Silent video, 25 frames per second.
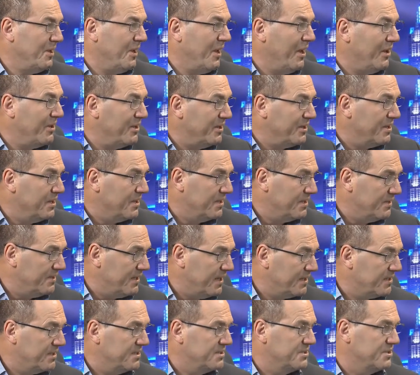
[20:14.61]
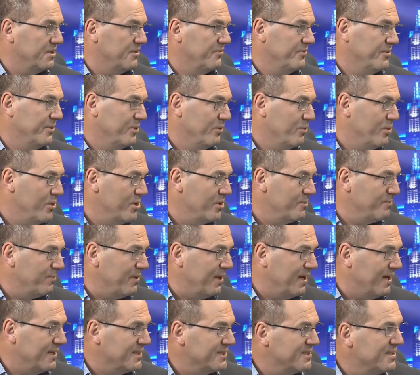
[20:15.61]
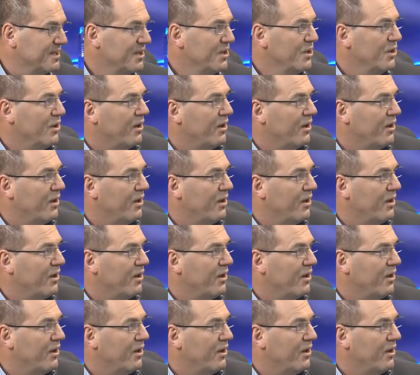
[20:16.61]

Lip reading: how you can conduct yourself in a workplace.